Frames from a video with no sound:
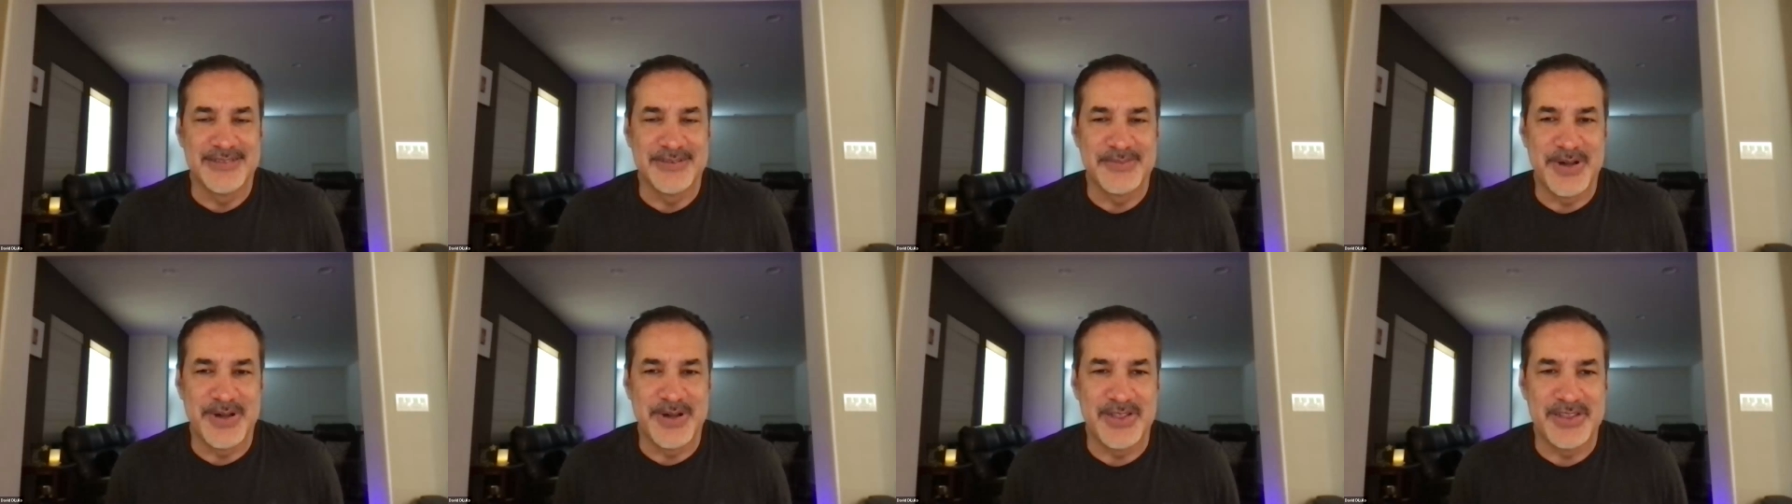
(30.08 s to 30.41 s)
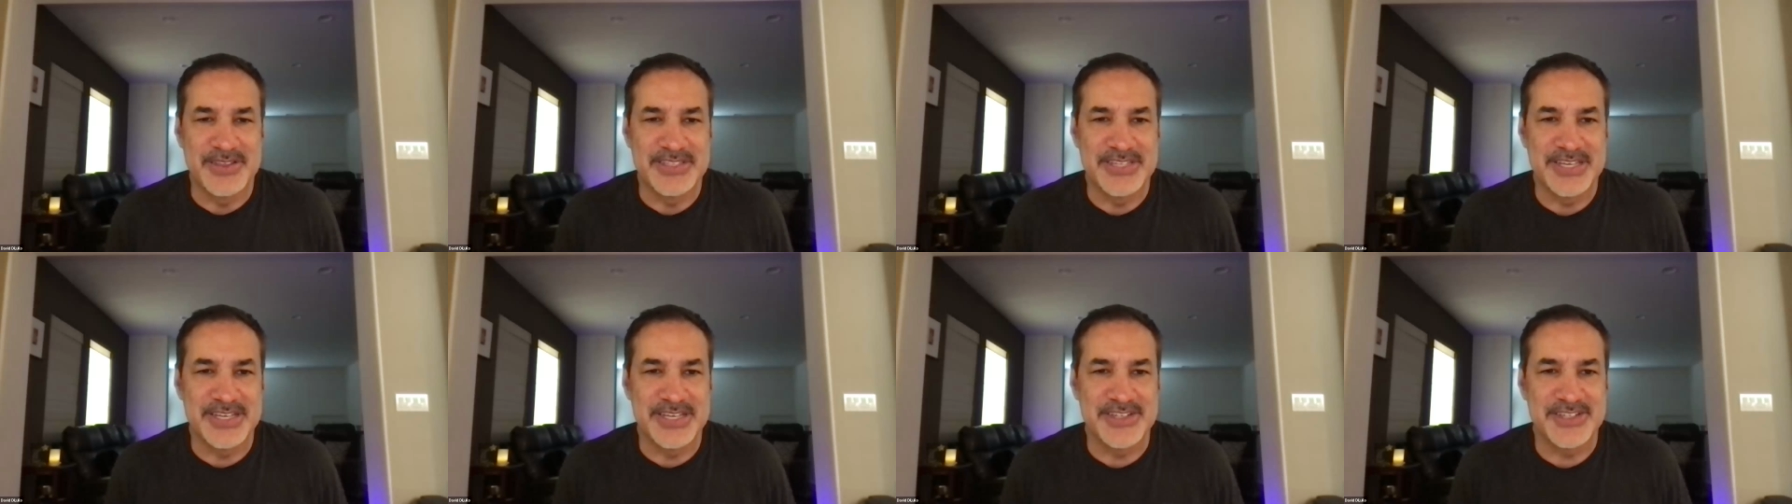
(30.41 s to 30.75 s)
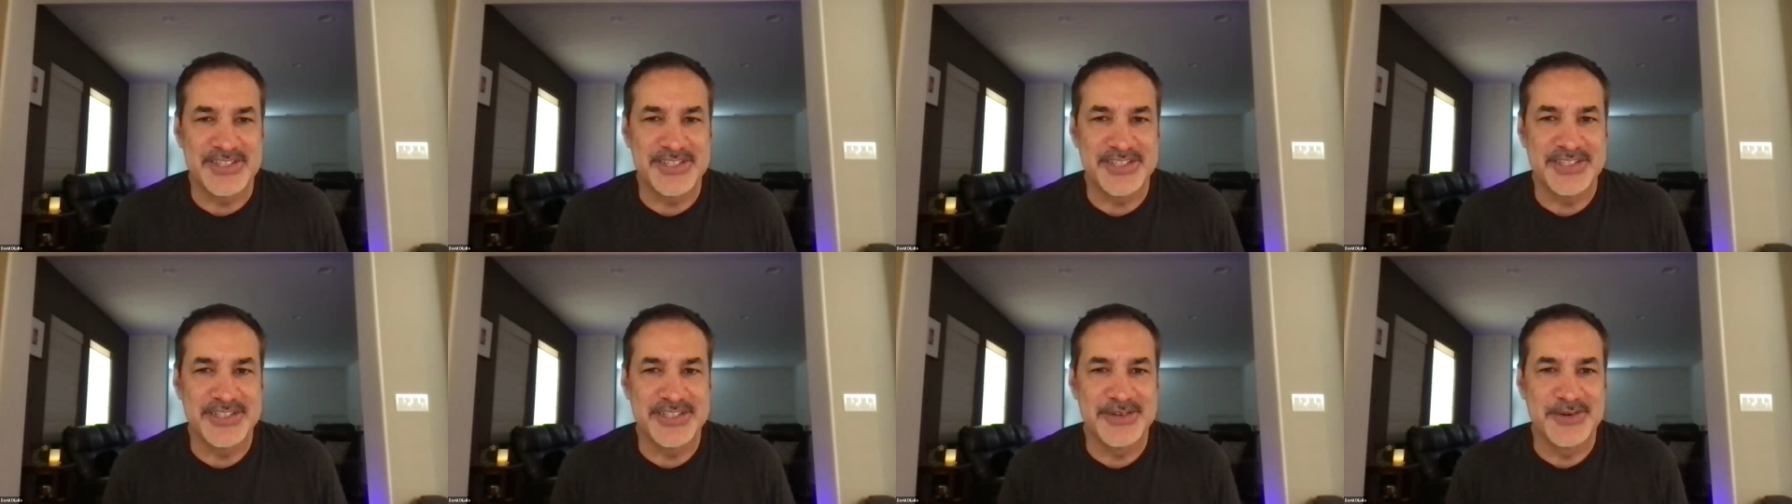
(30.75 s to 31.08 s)
a
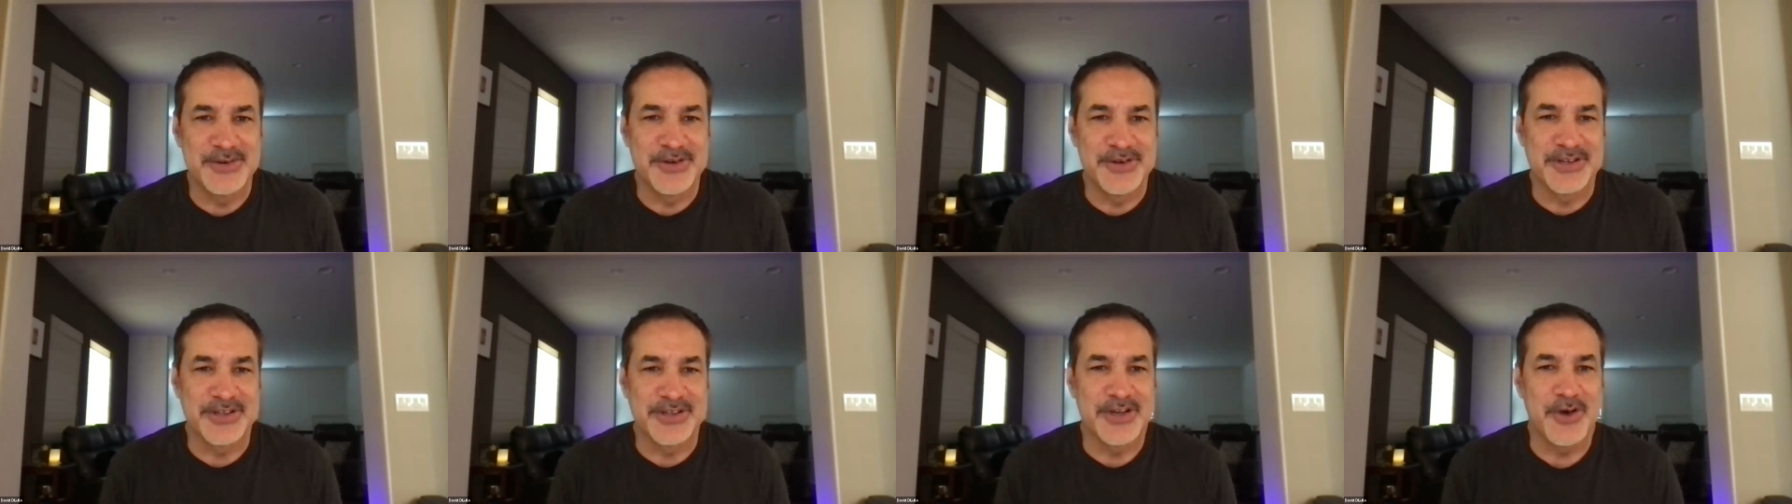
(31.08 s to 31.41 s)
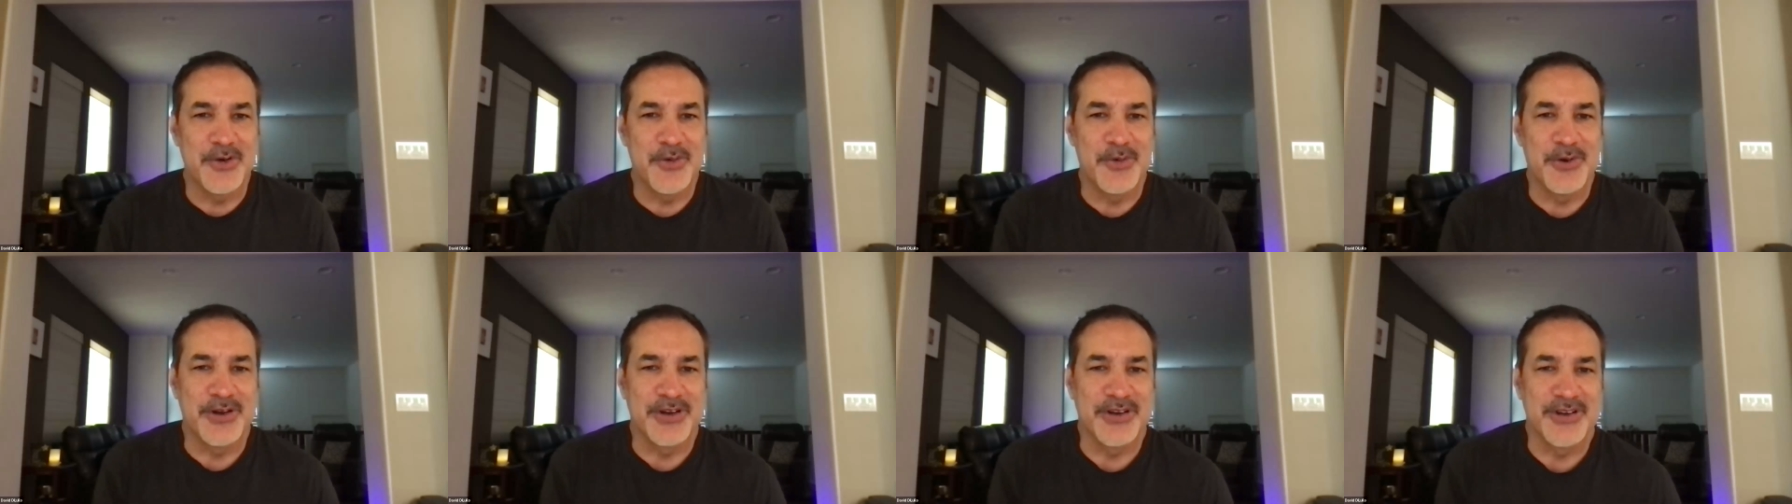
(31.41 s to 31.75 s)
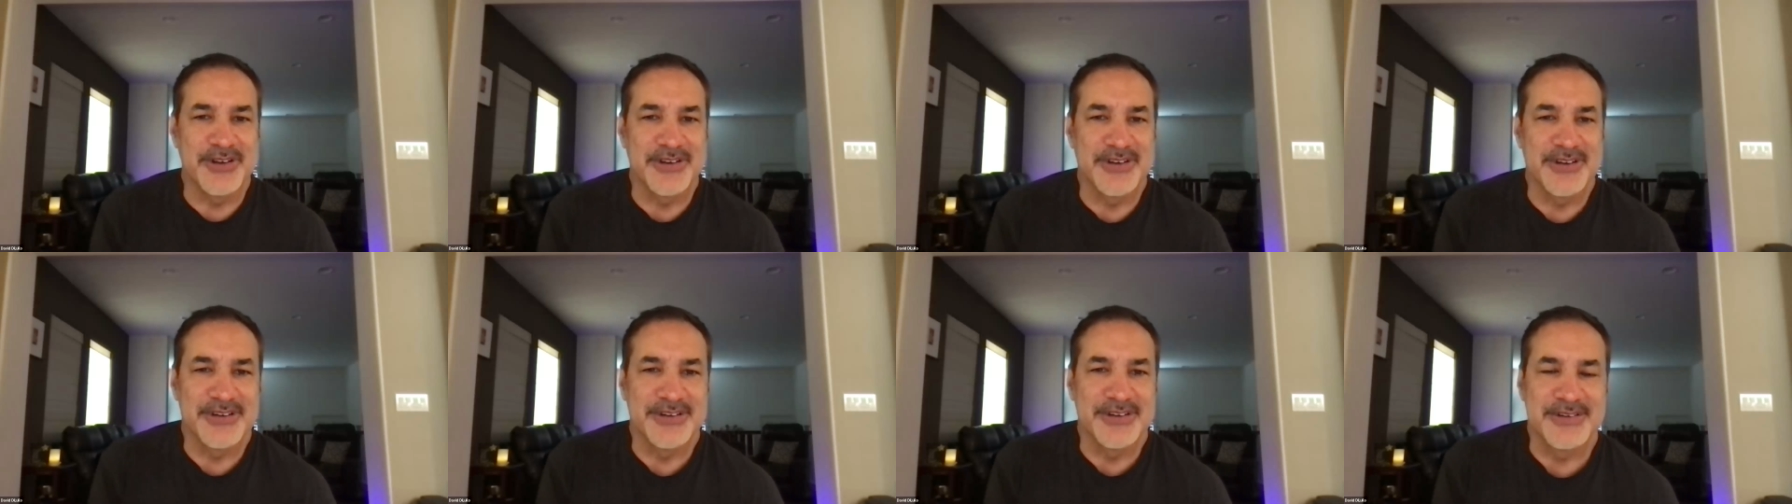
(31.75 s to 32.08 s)
politician or a
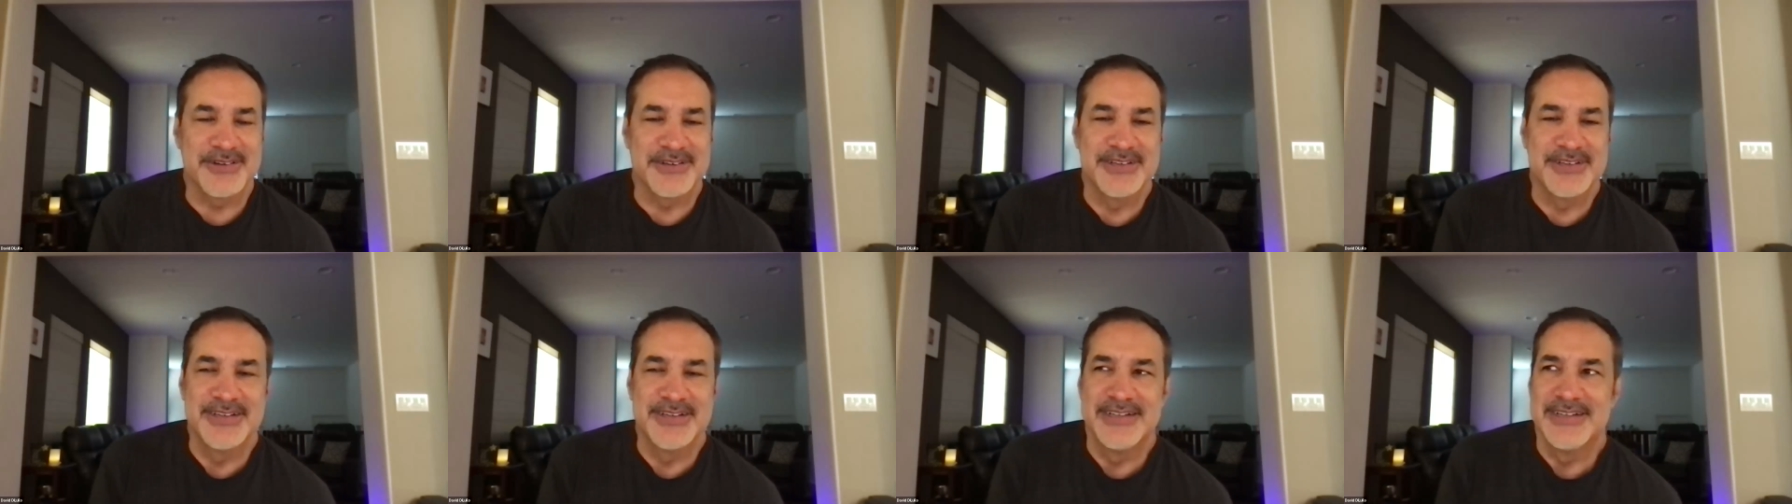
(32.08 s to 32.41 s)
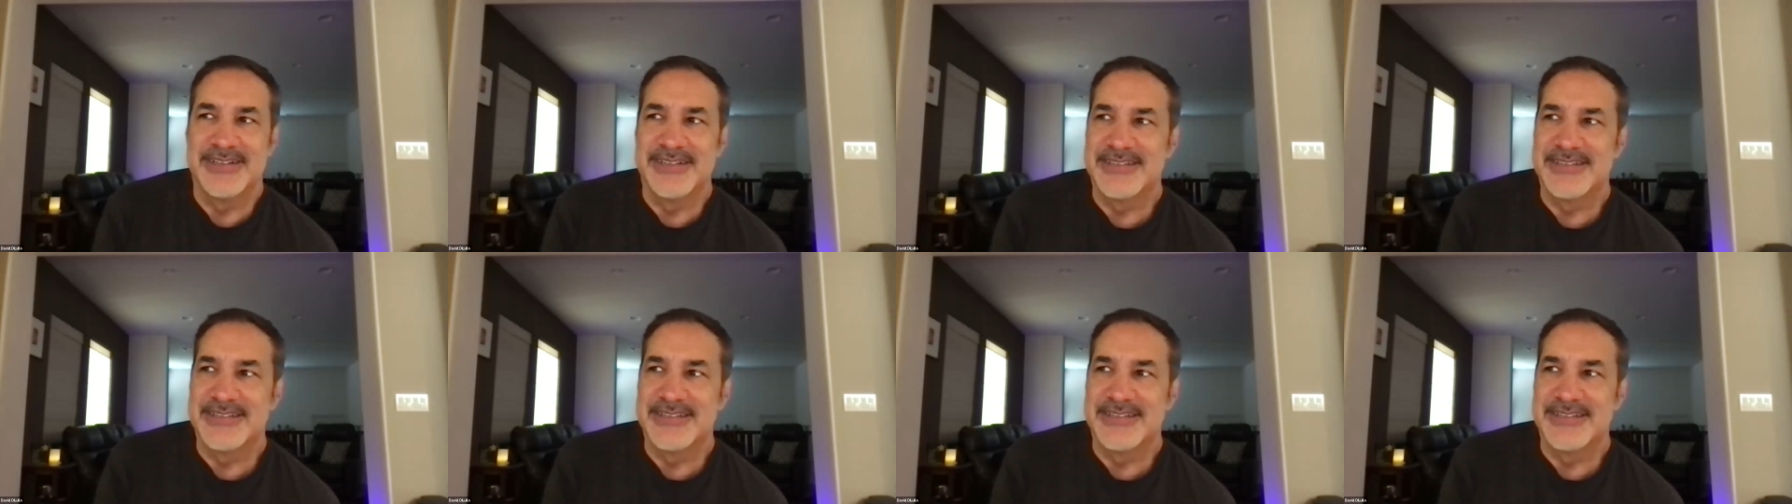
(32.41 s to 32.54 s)
coworker or